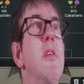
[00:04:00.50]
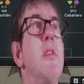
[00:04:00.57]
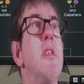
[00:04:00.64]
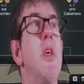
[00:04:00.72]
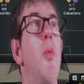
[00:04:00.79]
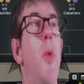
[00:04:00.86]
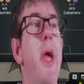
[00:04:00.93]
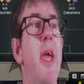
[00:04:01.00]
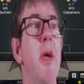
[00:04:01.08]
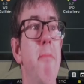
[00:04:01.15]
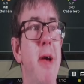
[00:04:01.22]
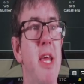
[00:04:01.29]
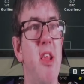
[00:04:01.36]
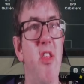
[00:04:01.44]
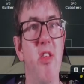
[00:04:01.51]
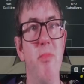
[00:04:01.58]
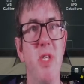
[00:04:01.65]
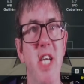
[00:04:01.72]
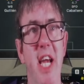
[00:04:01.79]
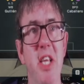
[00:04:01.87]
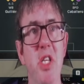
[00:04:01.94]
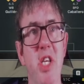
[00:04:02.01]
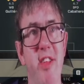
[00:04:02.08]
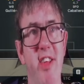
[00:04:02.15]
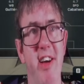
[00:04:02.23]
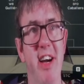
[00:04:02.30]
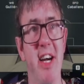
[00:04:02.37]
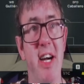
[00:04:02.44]
So we can make some changes
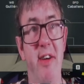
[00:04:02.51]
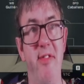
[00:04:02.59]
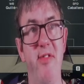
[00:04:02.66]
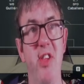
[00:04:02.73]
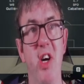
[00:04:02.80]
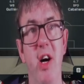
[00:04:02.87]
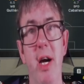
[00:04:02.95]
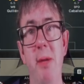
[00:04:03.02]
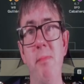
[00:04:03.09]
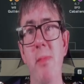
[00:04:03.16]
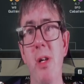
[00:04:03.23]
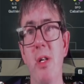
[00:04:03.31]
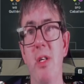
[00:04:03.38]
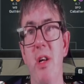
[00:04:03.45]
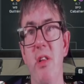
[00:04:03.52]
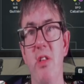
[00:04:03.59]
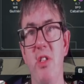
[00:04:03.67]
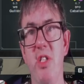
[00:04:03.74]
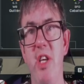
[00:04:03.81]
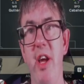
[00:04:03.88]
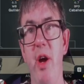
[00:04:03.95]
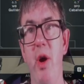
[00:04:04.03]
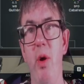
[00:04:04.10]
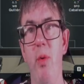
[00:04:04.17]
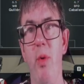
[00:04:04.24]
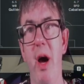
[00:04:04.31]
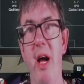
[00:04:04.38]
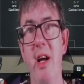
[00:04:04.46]
at half time
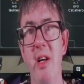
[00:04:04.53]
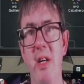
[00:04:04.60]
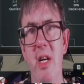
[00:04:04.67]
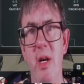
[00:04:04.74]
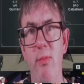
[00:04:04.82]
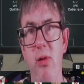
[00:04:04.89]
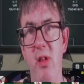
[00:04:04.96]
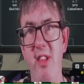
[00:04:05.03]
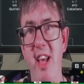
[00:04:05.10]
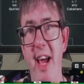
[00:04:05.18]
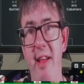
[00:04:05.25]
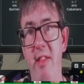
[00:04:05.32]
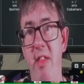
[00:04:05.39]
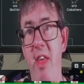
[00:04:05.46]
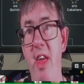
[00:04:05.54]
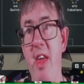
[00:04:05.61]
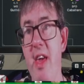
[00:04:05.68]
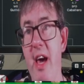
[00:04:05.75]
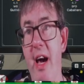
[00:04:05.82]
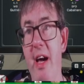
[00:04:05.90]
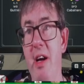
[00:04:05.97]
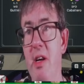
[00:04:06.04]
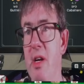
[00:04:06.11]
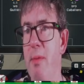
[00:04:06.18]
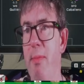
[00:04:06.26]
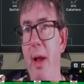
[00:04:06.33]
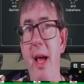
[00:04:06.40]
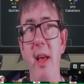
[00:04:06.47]
to protect the
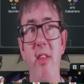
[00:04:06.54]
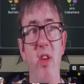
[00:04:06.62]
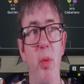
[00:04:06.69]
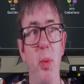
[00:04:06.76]
players who